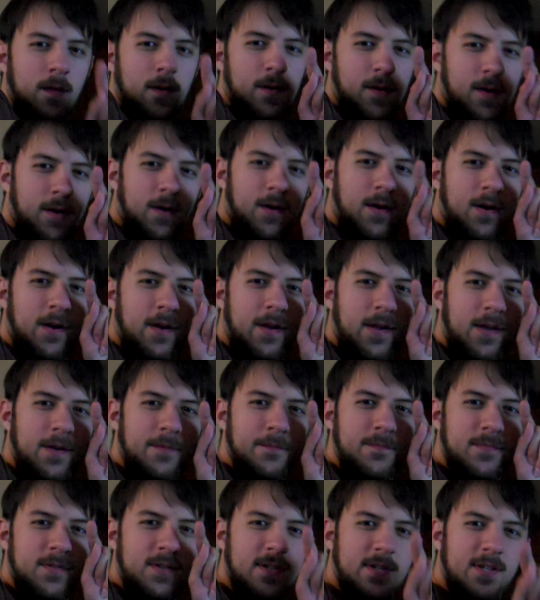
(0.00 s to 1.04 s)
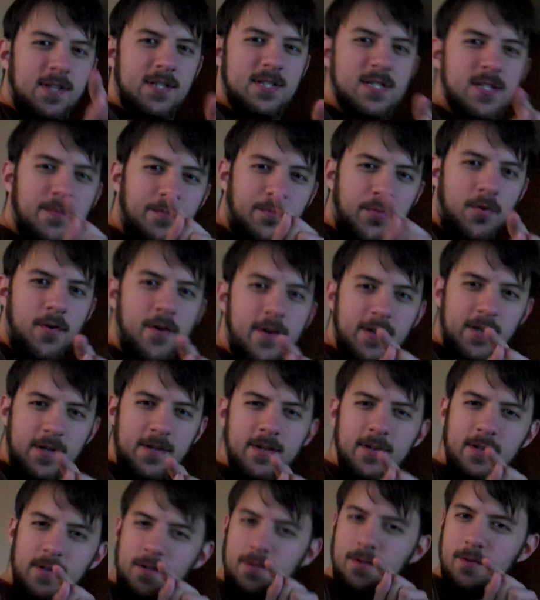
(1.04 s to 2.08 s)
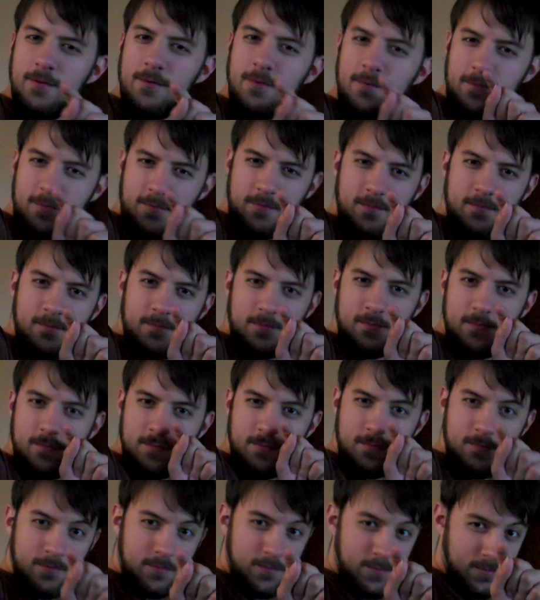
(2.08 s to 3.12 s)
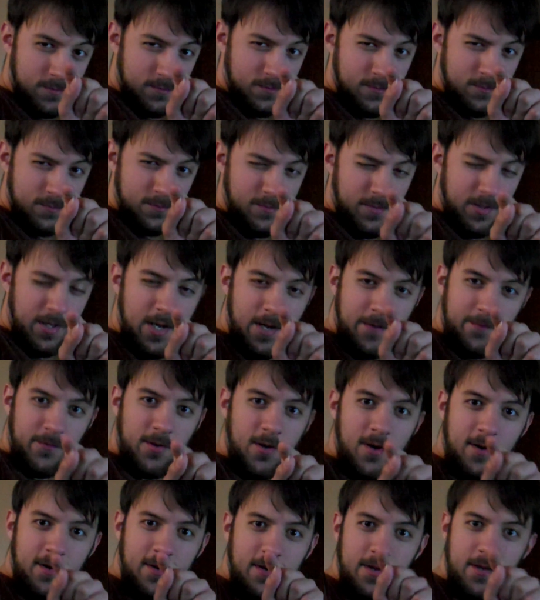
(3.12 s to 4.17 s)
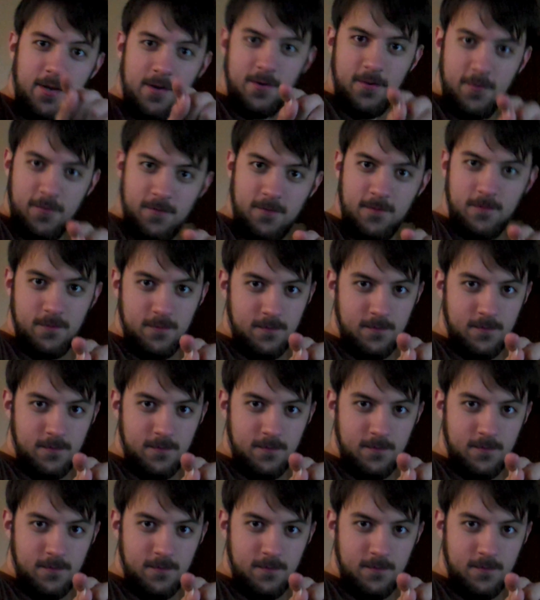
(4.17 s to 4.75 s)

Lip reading: I am disappointed in you. Yeah, I'm talking to you.